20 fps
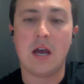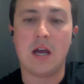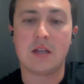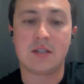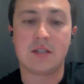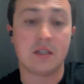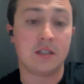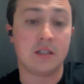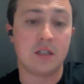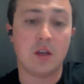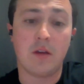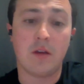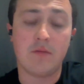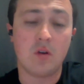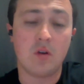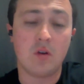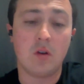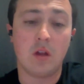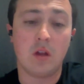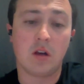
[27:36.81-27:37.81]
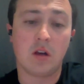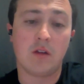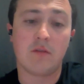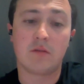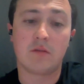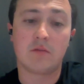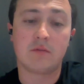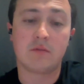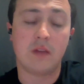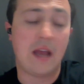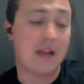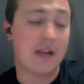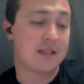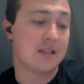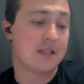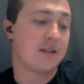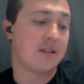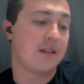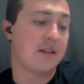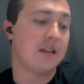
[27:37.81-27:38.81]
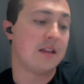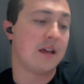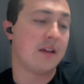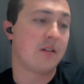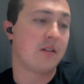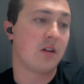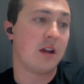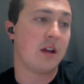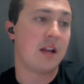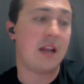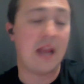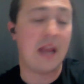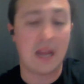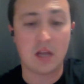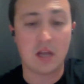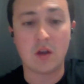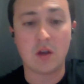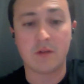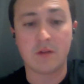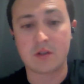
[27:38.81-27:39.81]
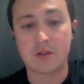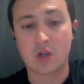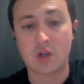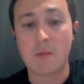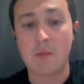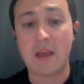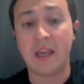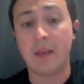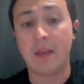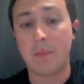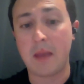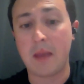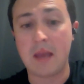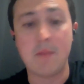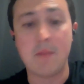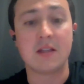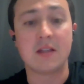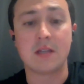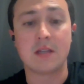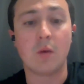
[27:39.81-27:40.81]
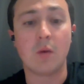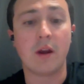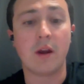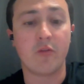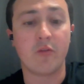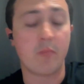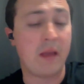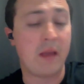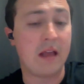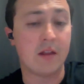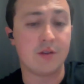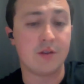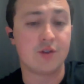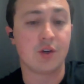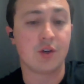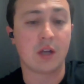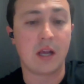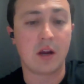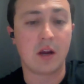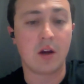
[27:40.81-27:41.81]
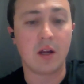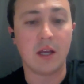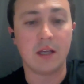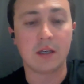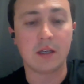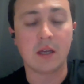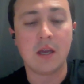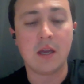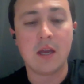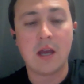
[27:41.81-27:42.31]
Suddenly you have no longer have access to that line of credit and you have to start making payments on whatever balance you're carrying.